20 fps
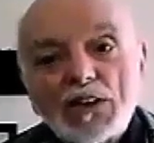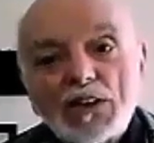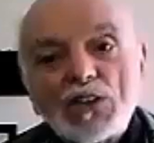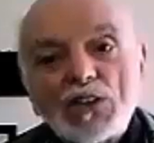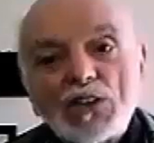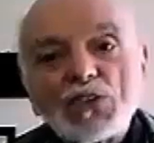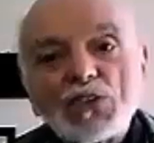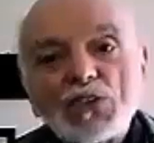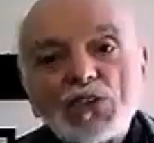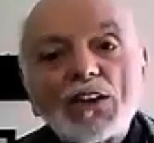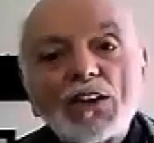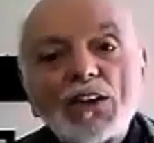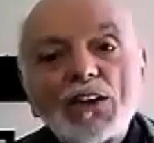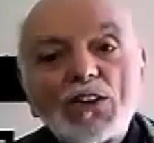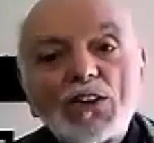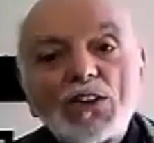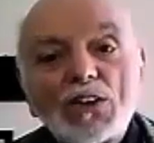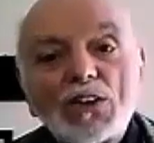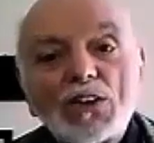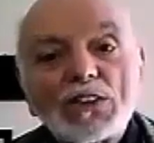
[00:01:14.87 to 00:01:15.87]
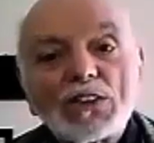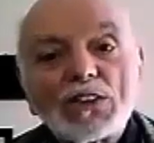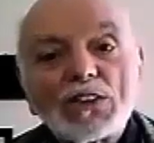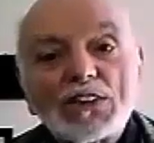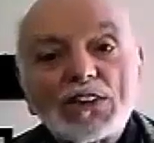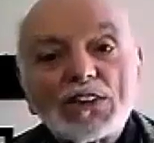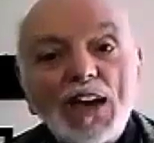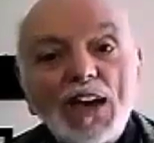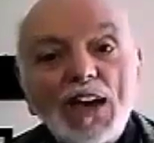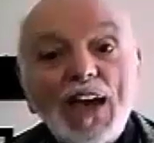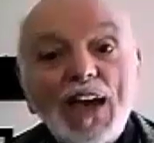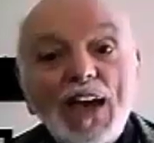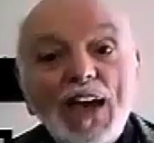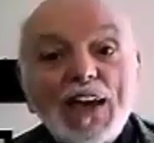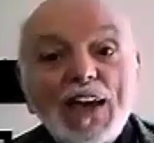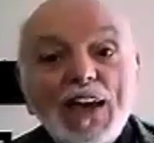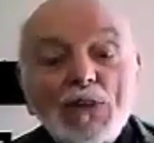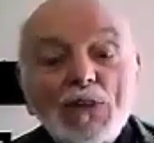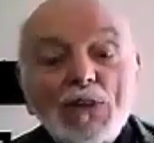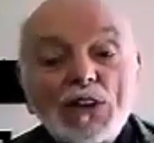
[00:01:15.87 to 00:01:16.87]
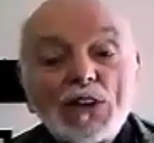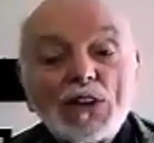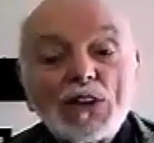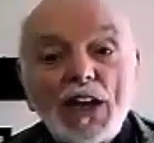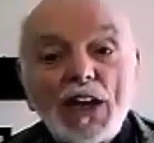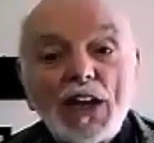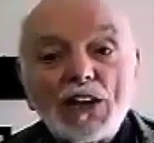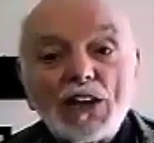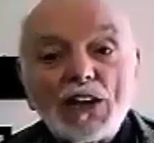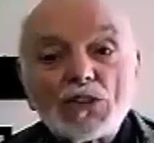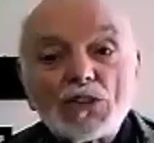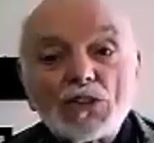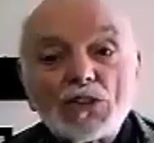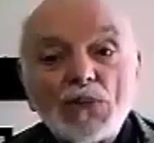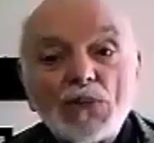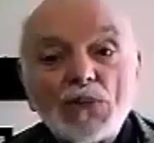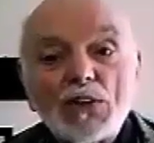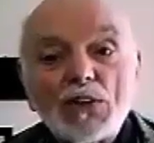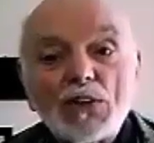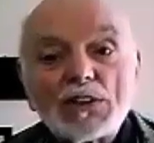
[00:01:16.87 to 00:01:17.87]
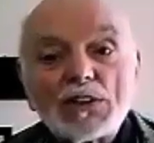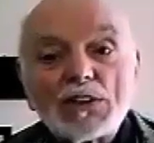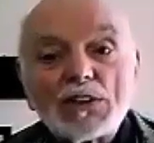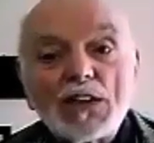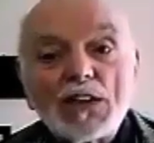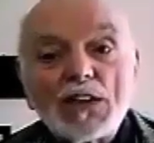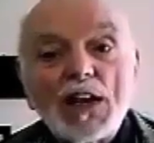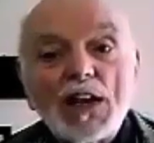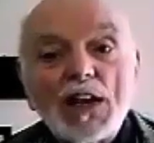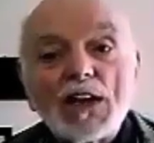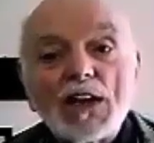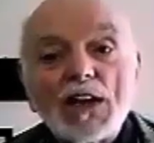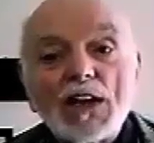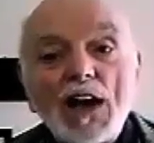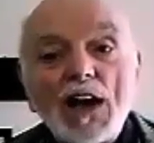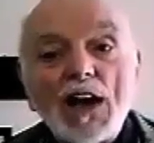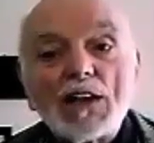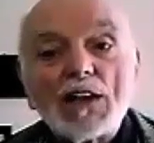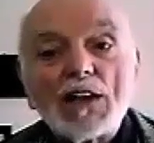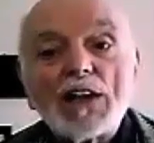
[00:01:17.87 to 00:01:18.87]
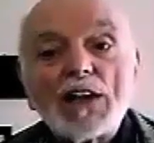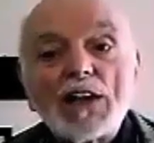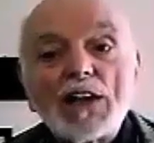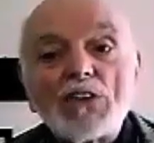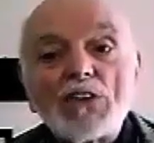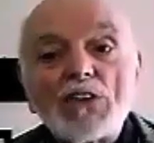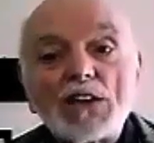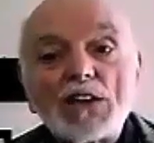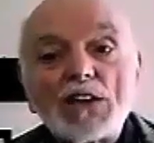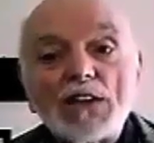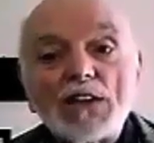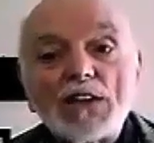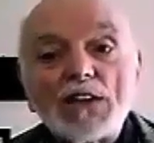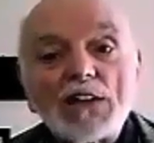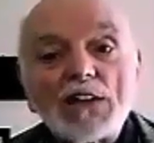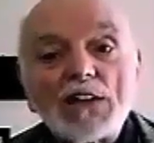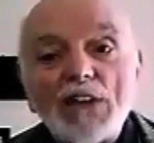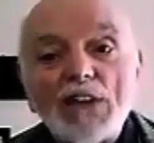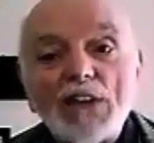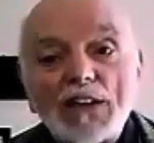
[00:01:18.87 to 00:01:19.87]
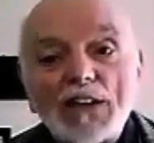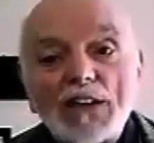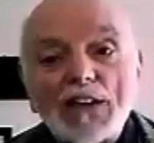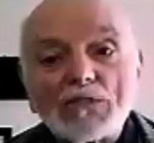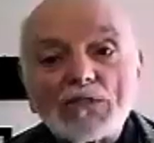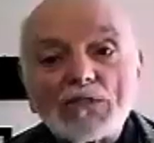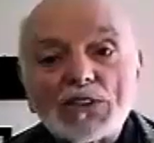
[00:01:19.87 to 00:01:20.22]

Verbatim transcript: to cause a chemical change because it cannot knock electrons out of atoms.